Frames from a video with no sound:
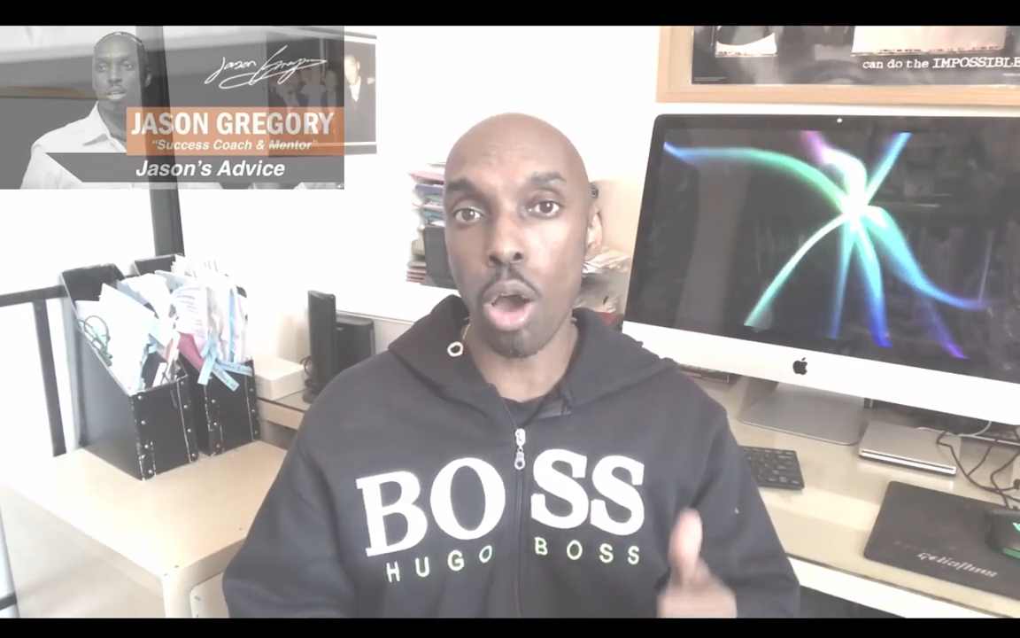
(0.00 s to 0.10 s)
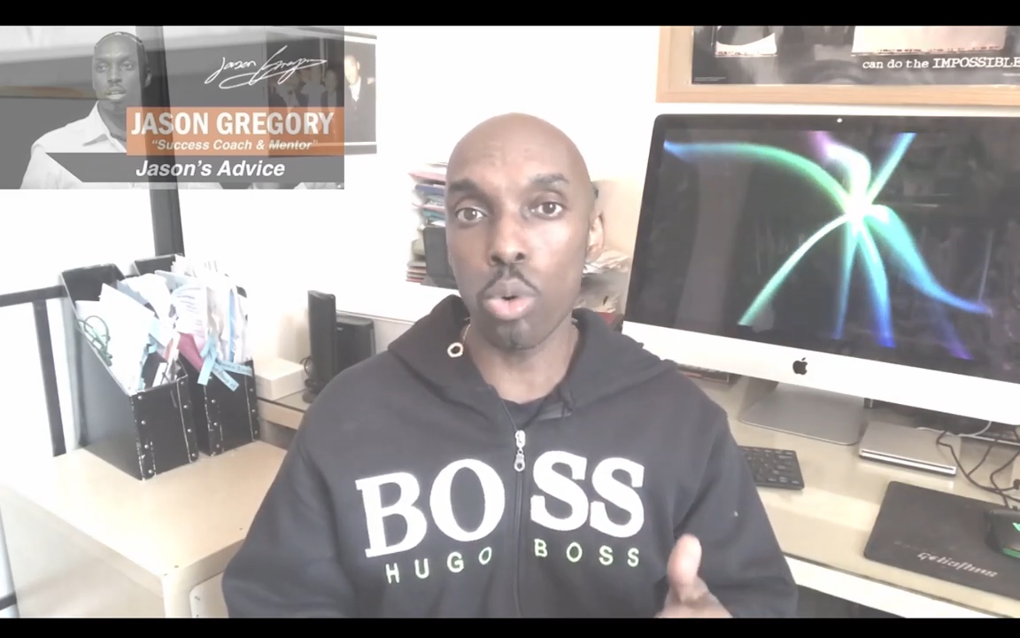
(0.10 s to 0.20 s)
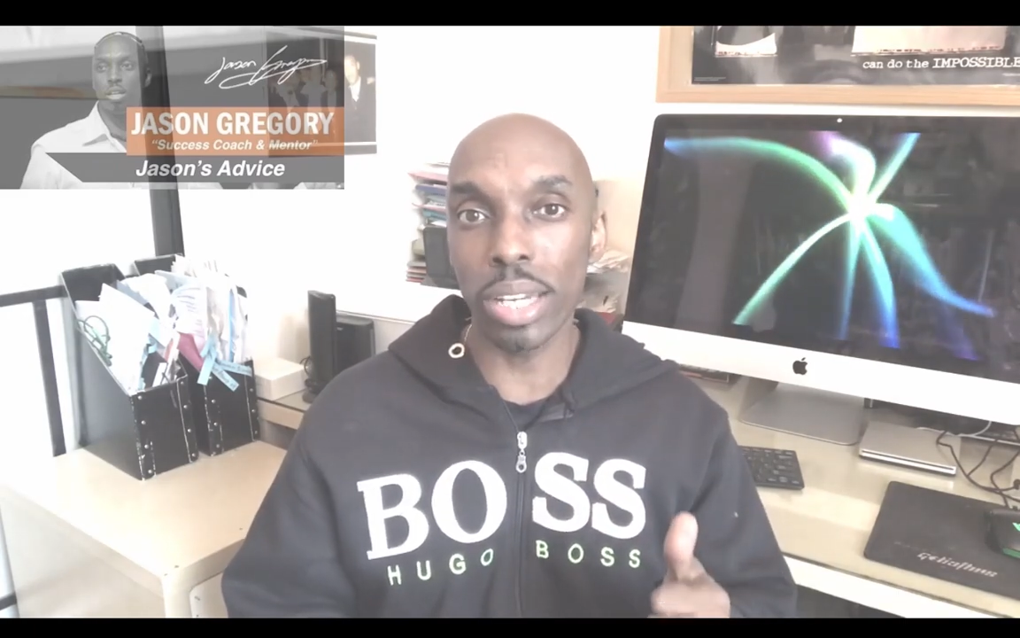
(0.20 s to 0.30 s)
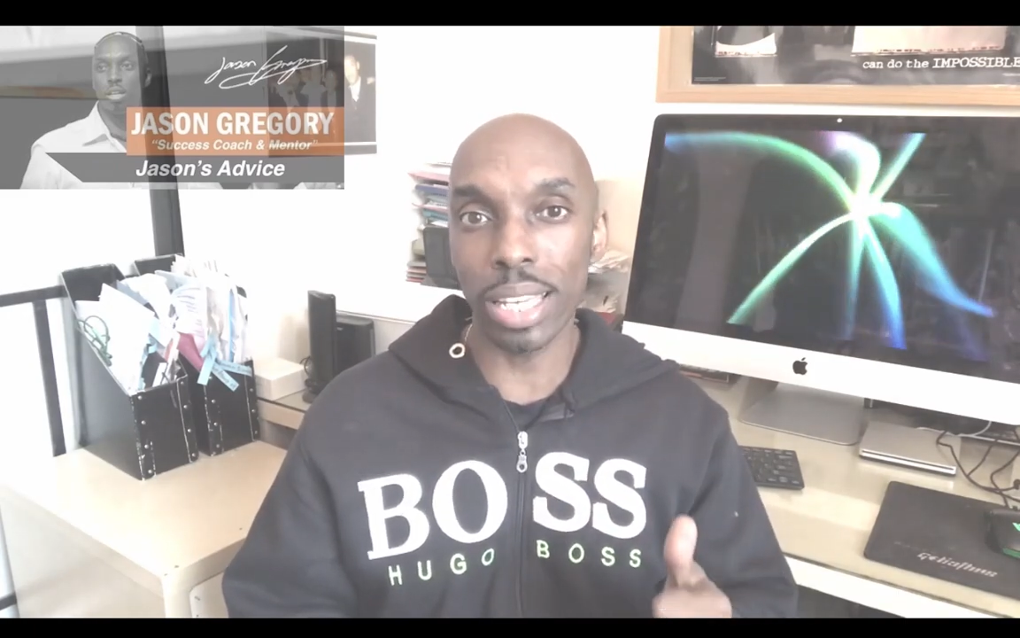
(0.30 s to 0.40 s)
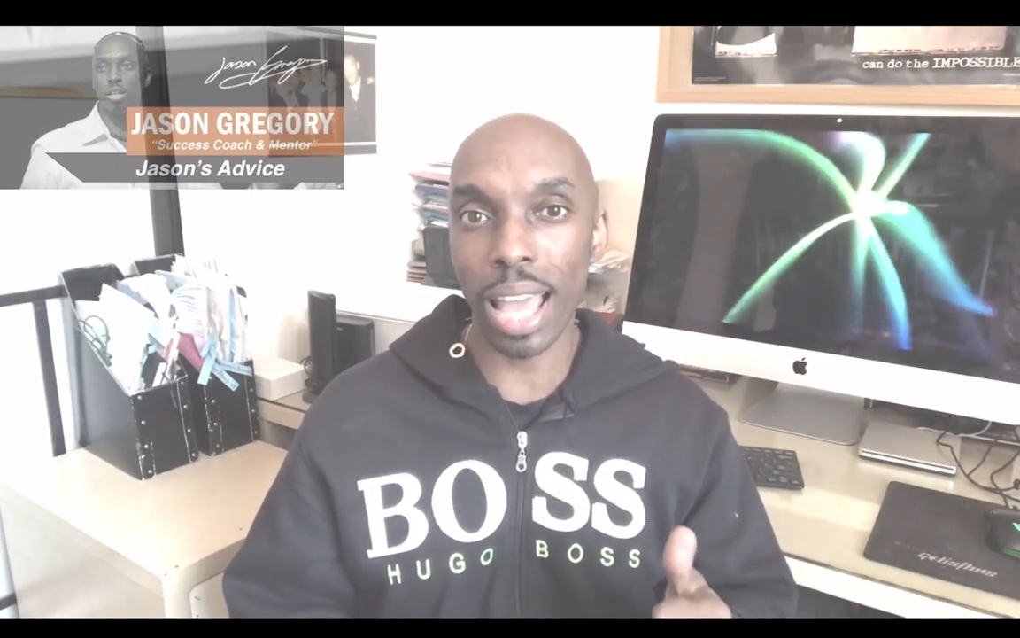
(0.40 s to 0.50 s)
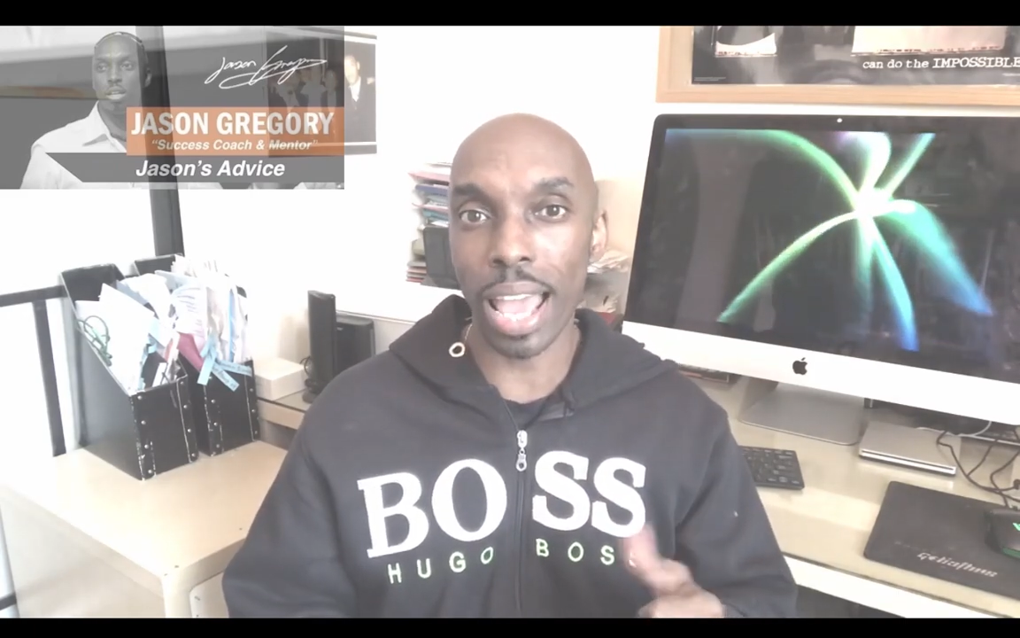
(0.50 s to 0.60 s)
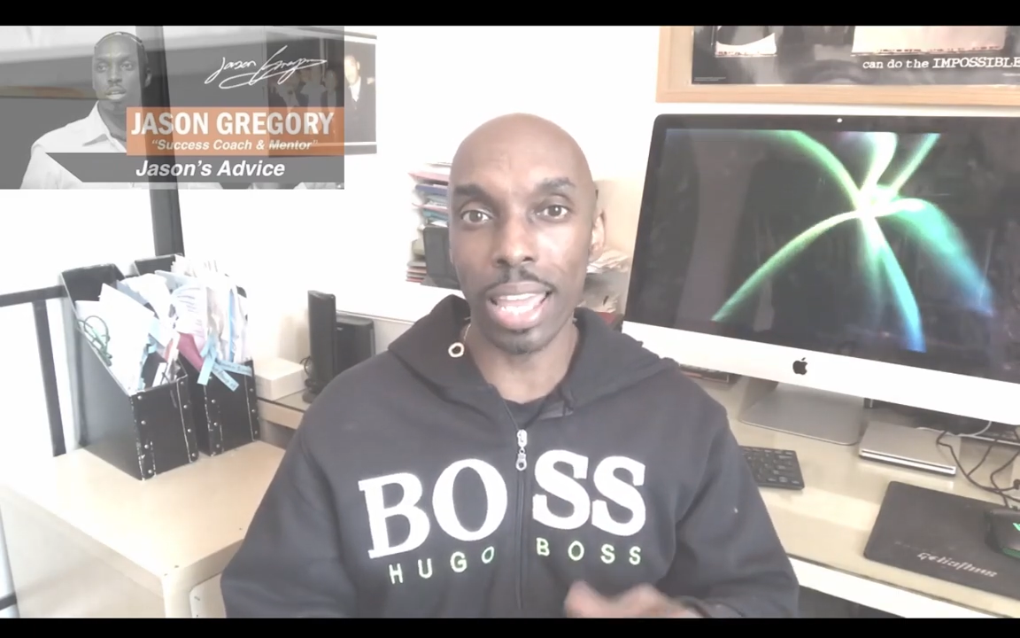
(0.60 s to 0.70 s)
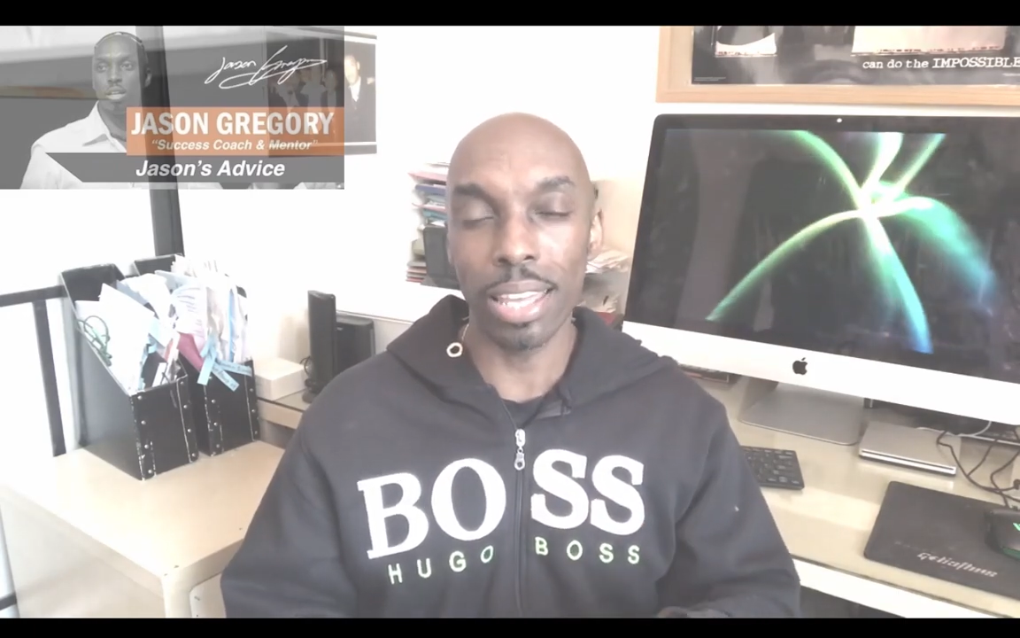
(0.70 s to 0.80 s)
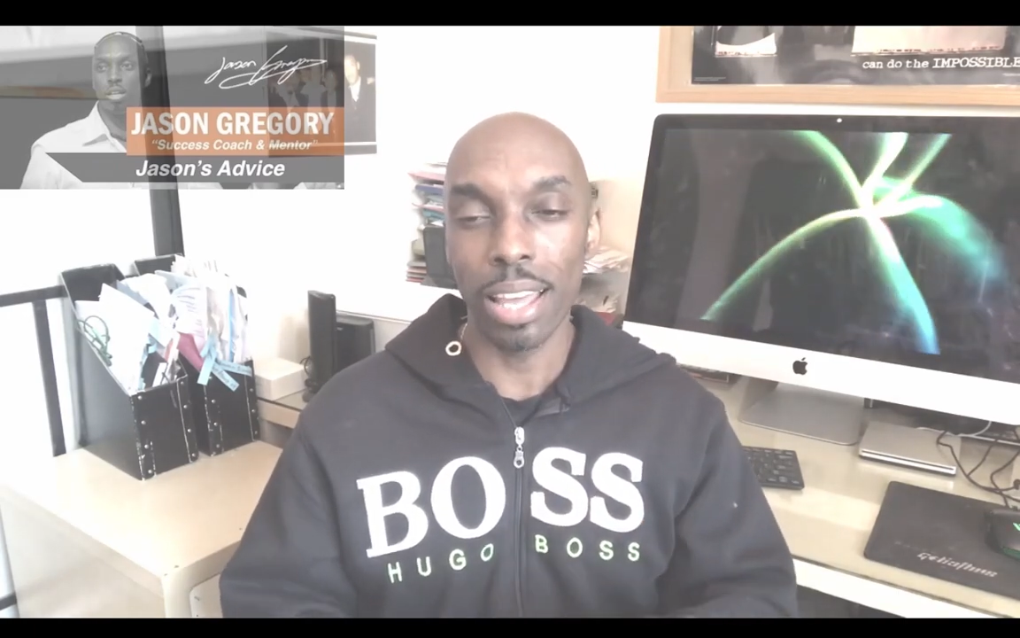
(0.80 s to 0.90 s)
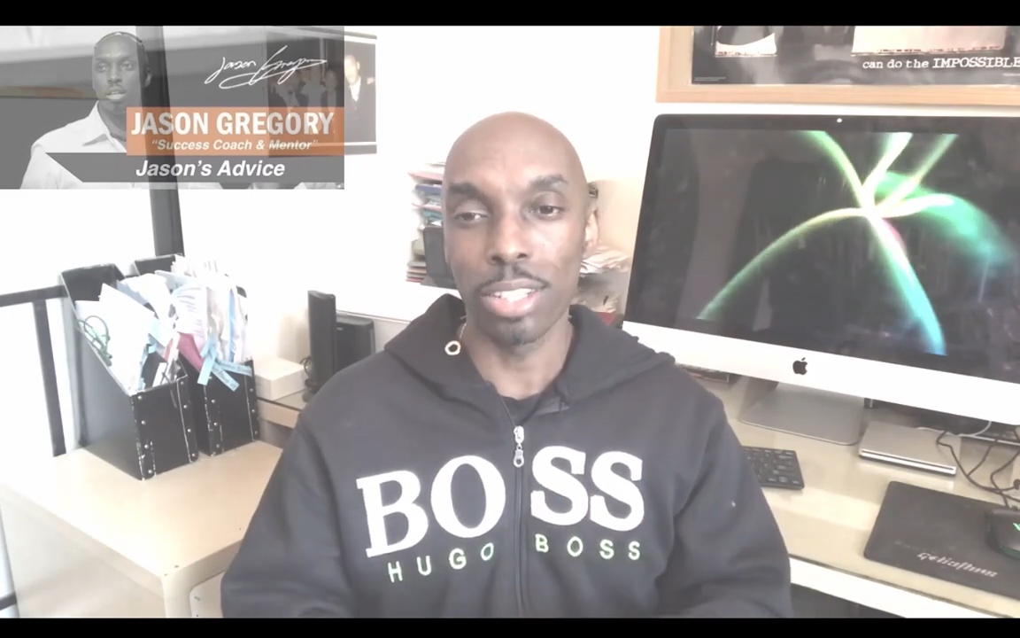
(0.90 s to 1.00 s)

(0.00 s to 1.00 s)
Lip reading: only a